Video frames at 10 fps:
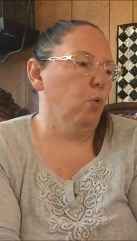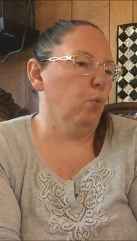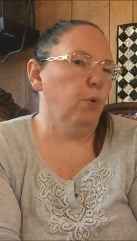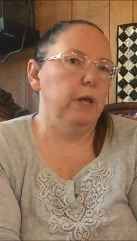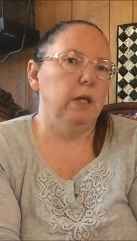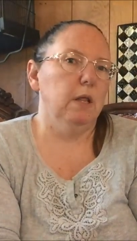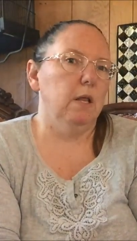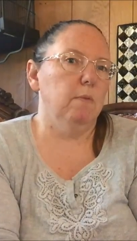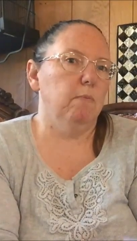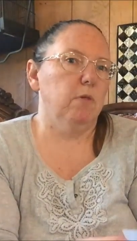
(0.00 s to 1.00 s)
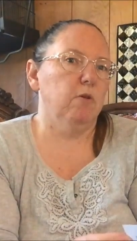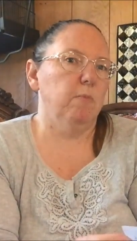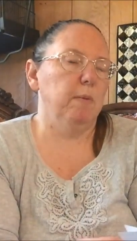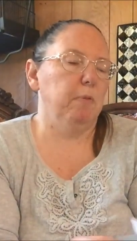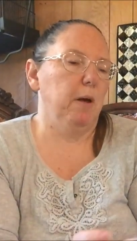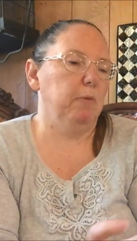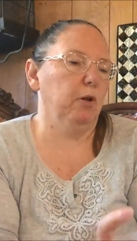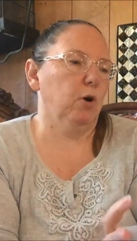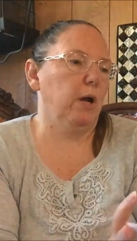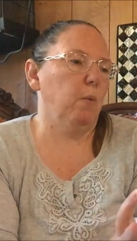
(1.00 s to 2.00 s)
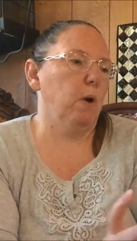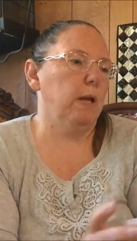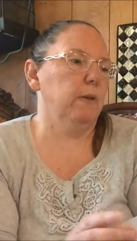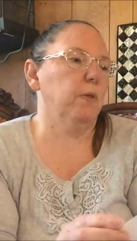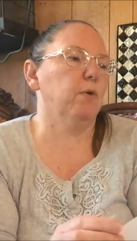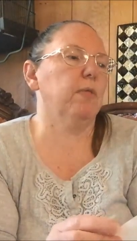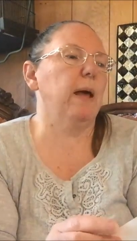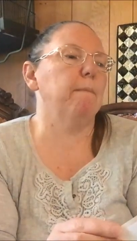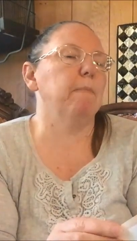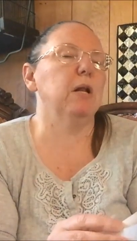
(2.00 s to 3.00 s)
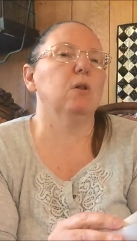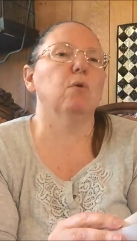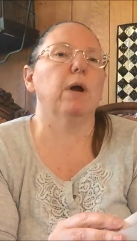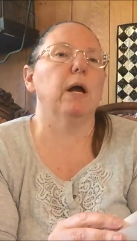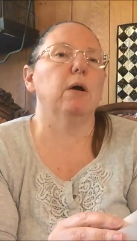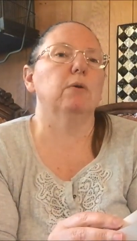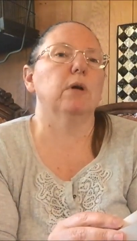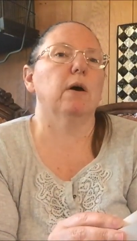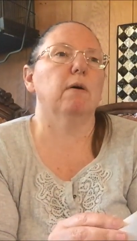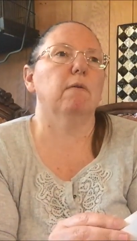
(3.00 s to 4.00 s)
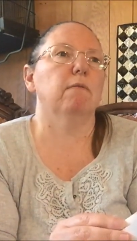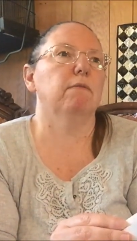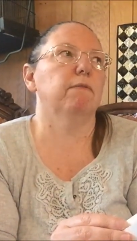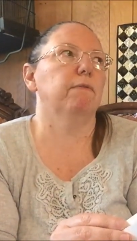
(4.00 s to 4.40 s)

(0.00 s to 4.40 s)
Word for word: really seems to be a blurry one. There's that middle ground of,